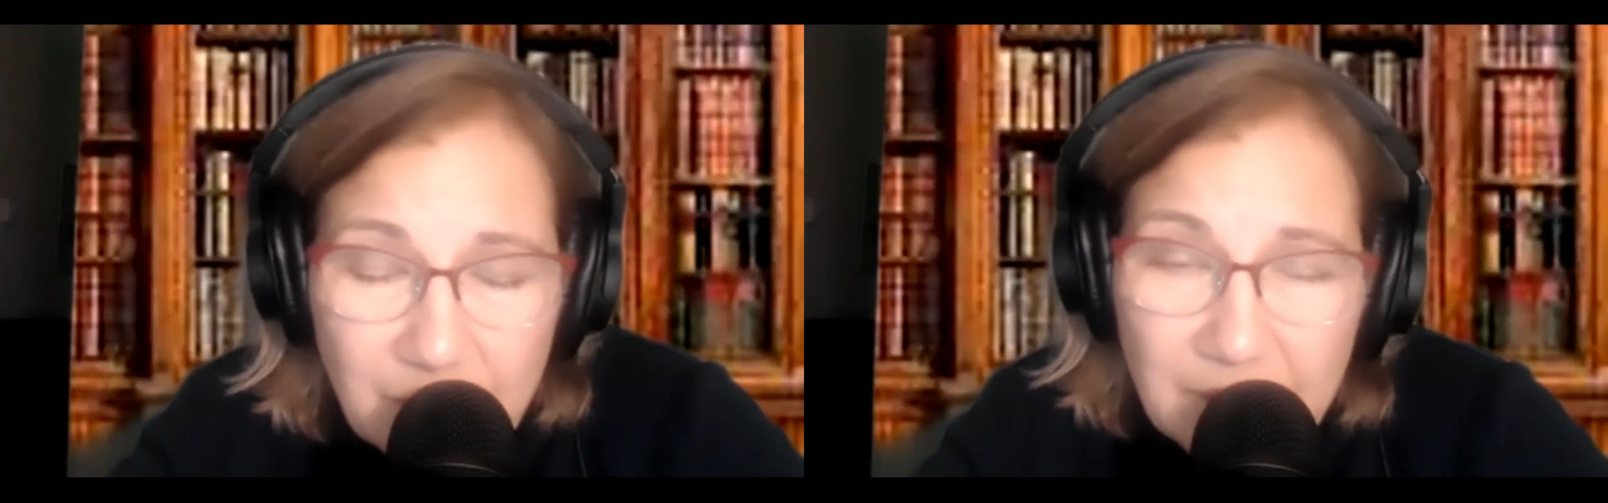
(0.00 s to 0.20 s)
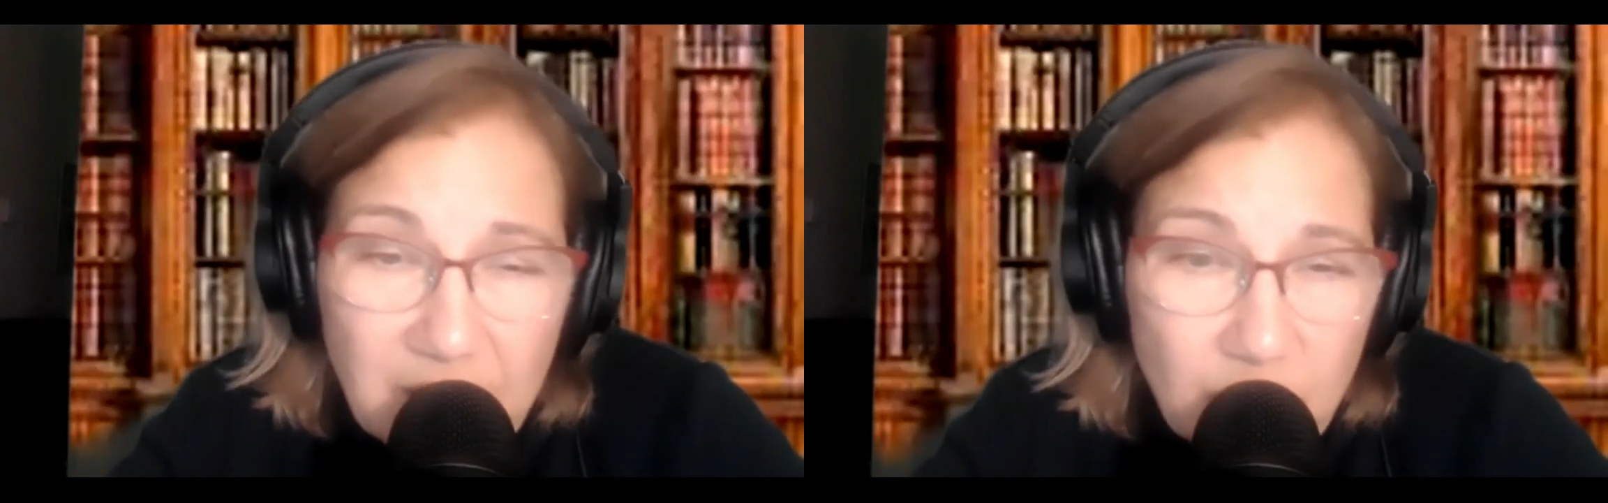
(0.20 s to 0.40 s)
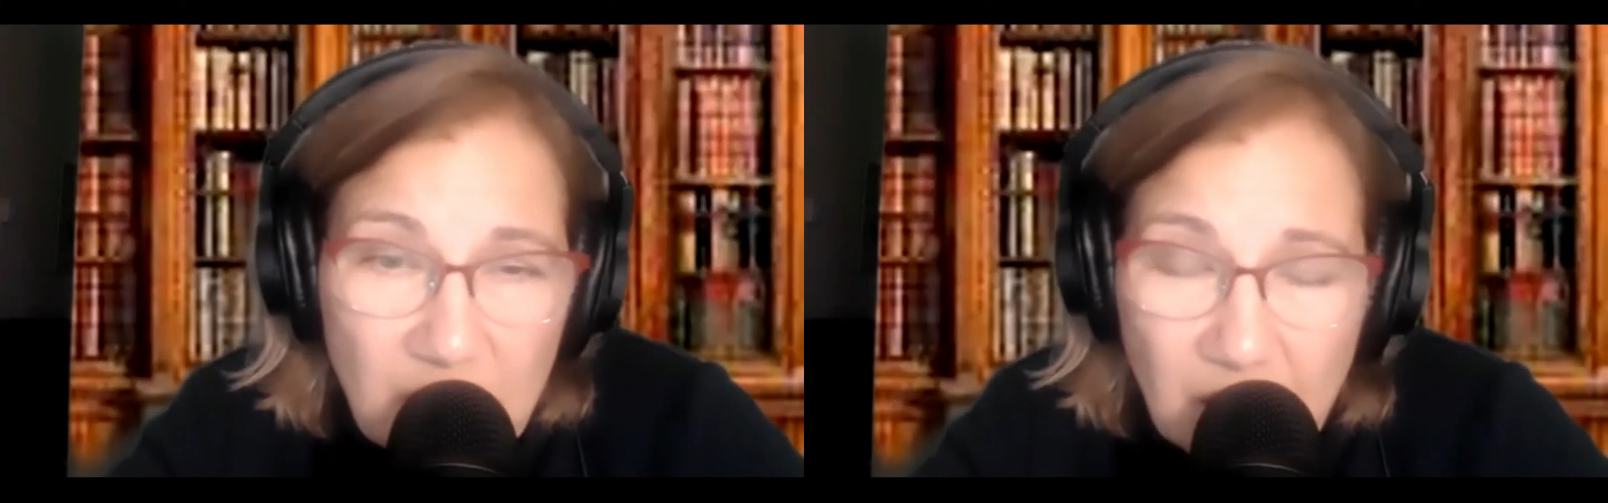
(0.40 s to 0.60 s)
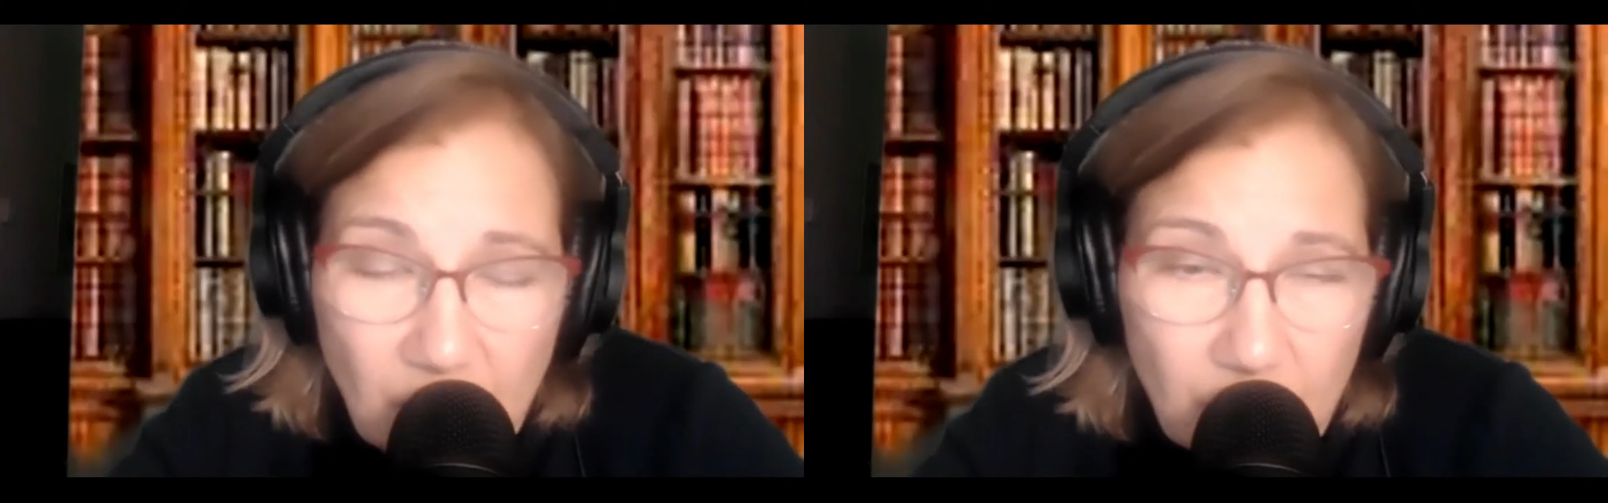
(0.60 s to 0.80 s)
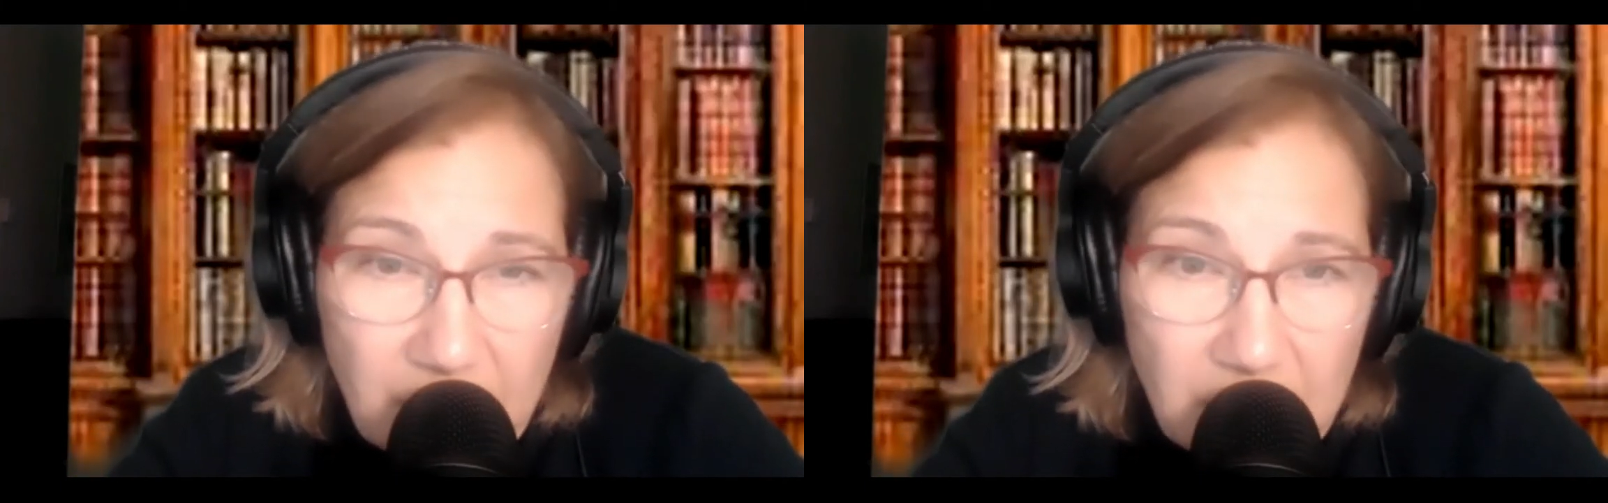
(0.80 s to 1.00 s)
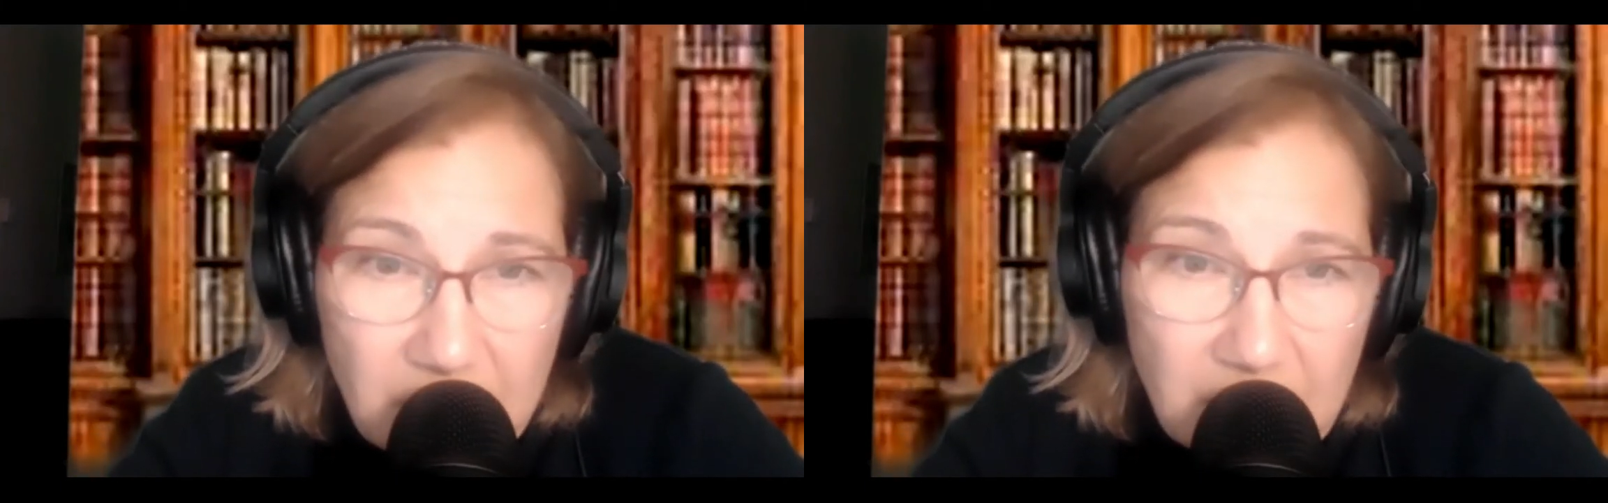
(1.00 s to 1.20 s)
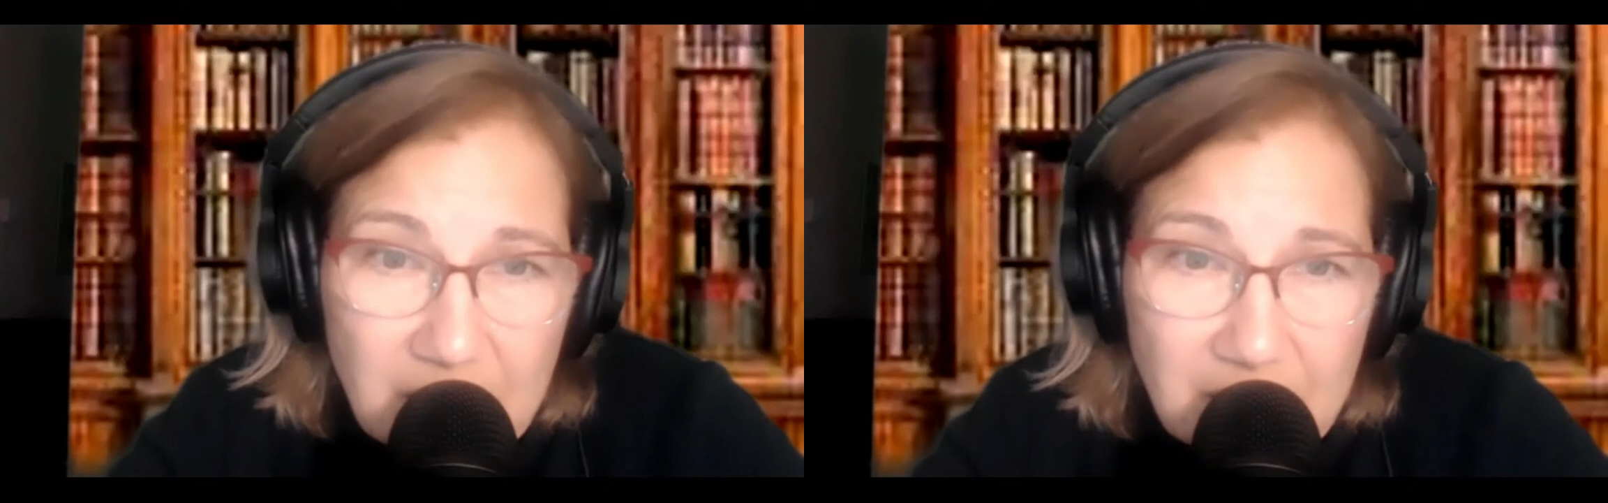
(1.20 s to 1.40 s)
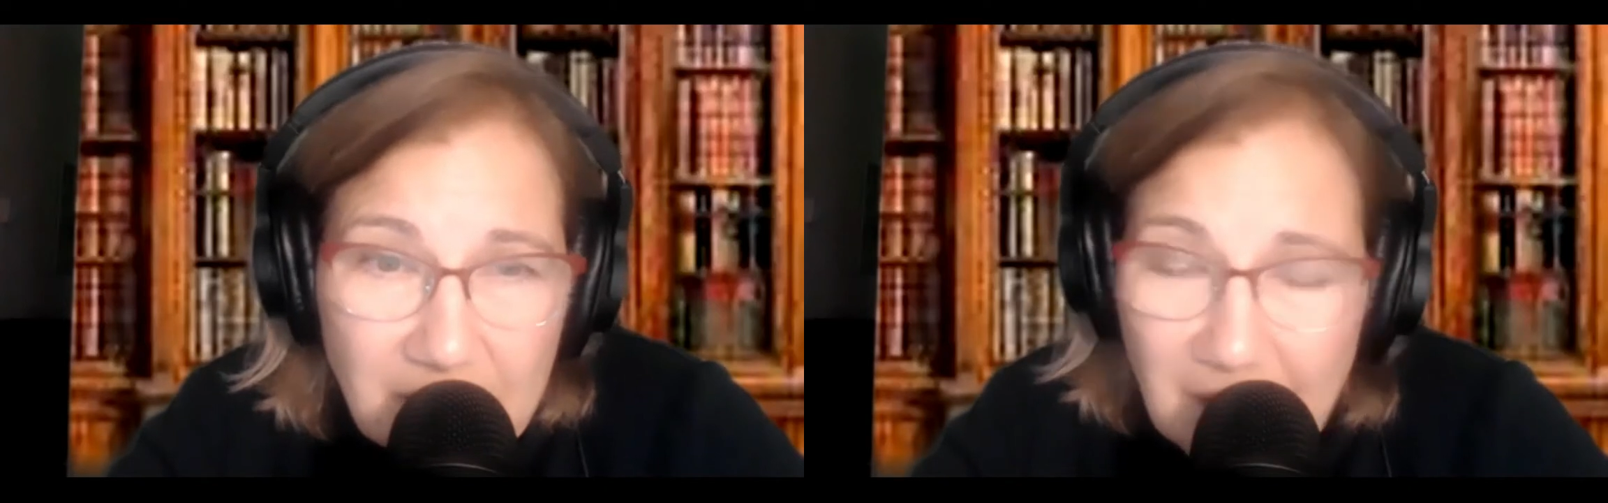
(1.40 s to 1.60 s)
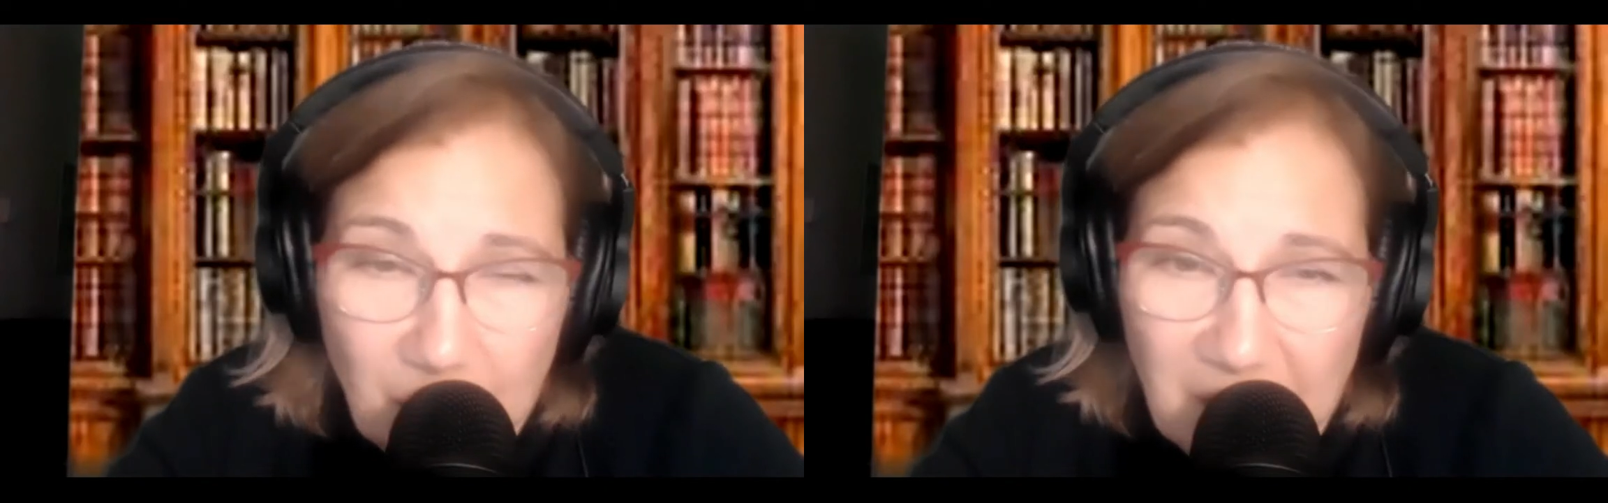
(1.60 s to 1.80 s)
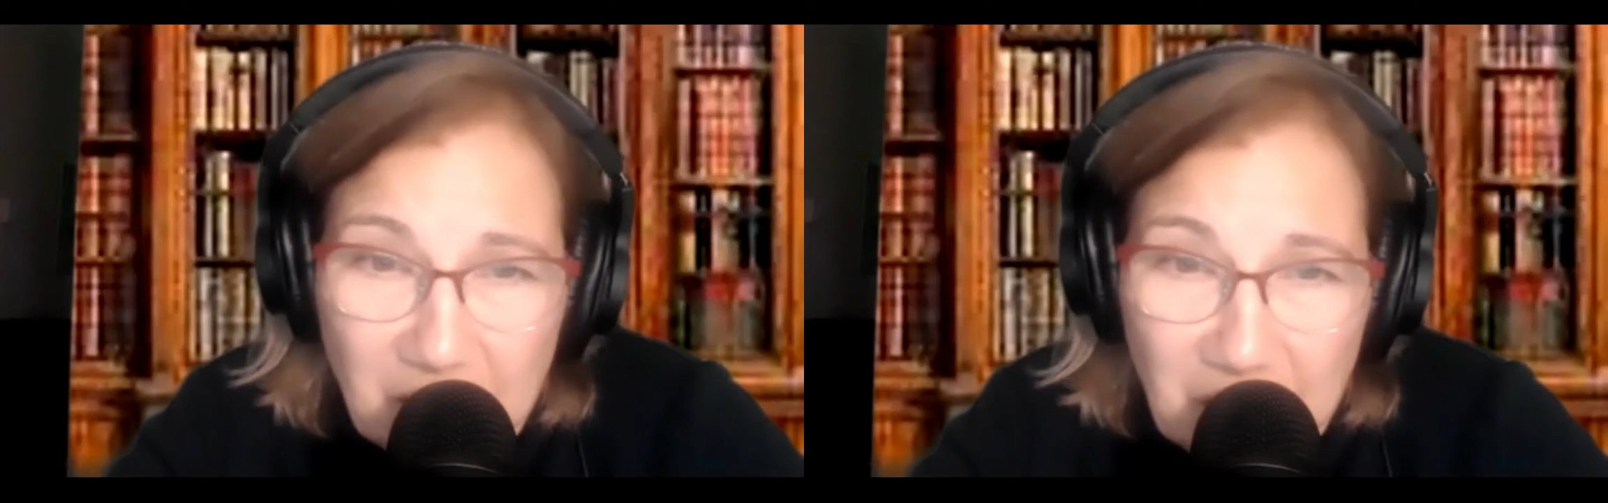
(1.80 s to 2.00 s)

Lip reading: And believe me, they don't make